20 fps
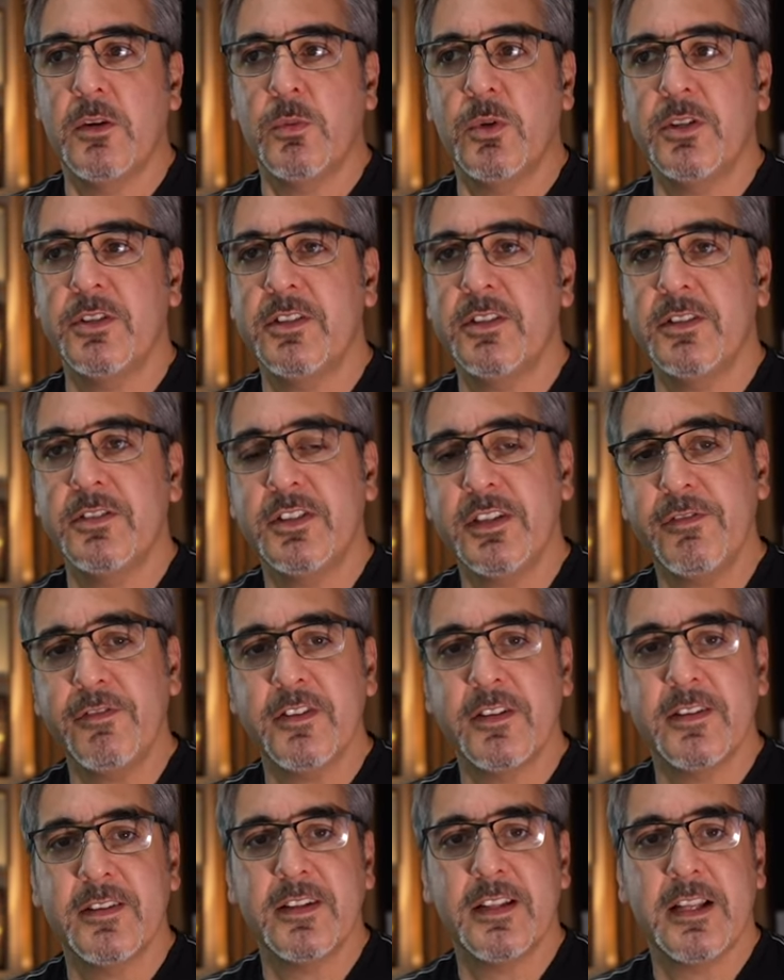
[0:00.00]
Well, there are
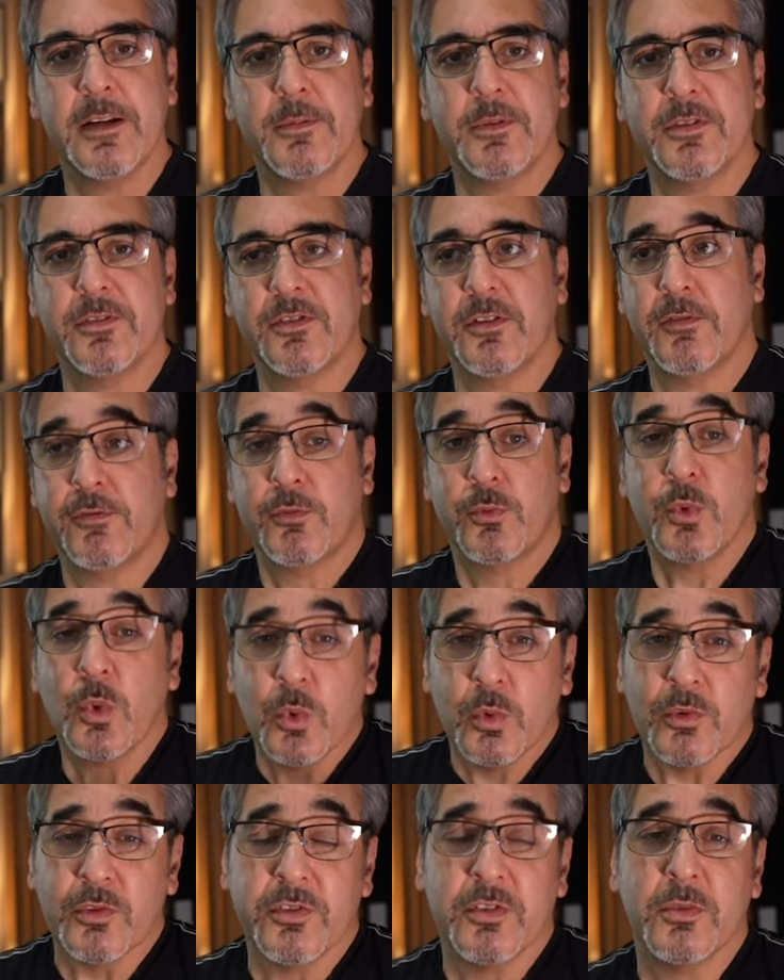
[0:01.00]
different levels of
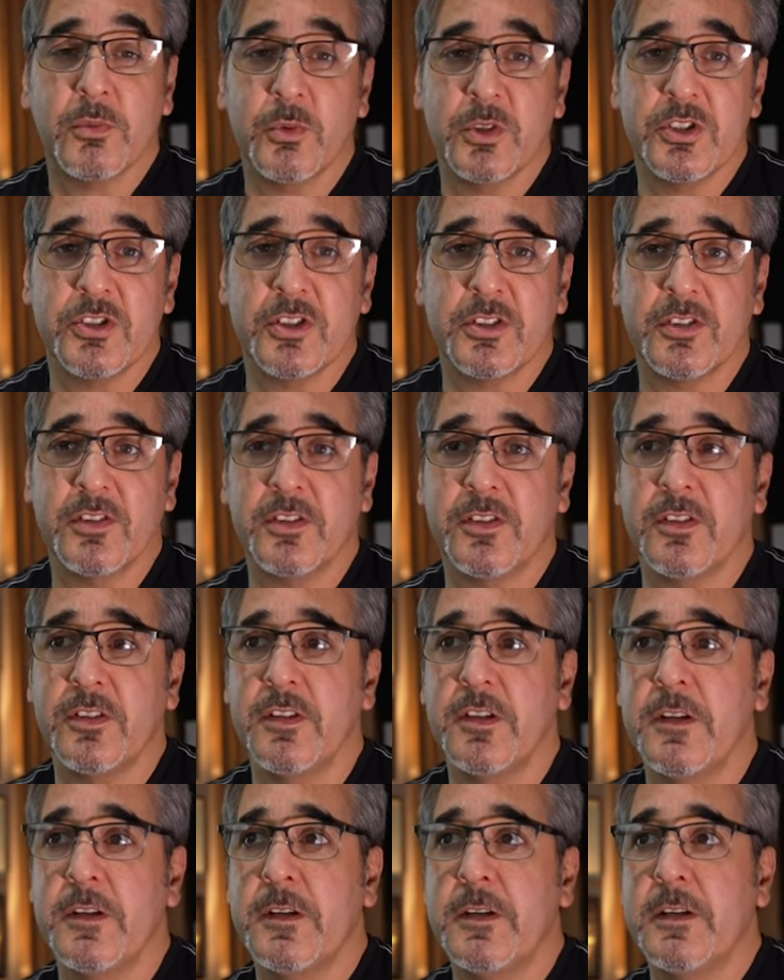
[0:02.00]
rules, which is
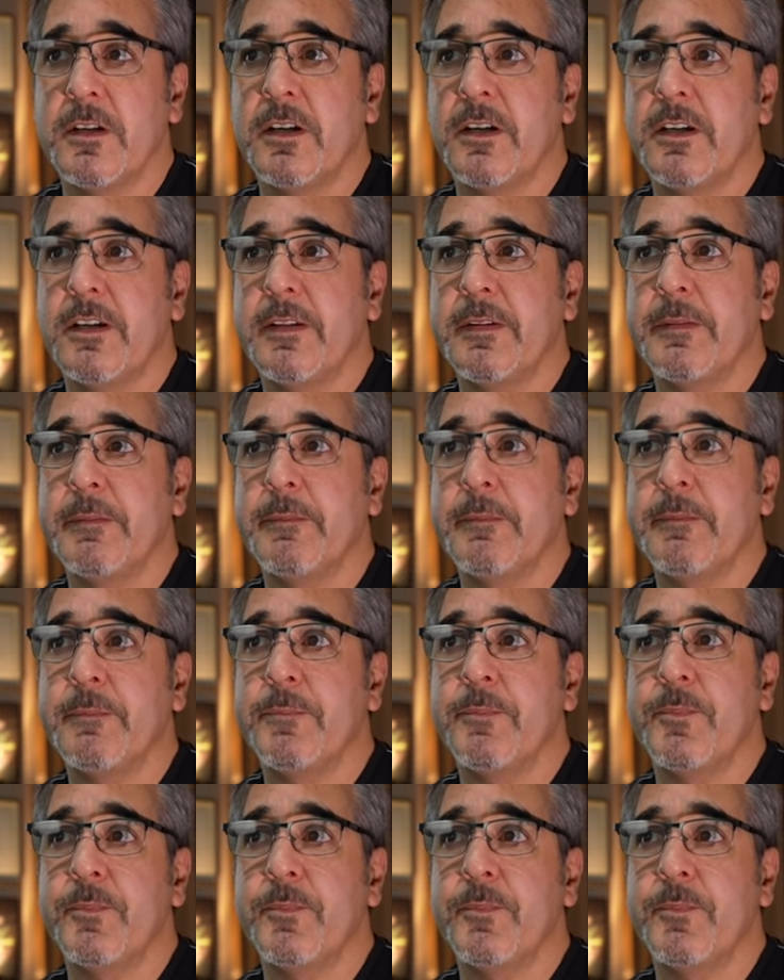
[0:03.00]
it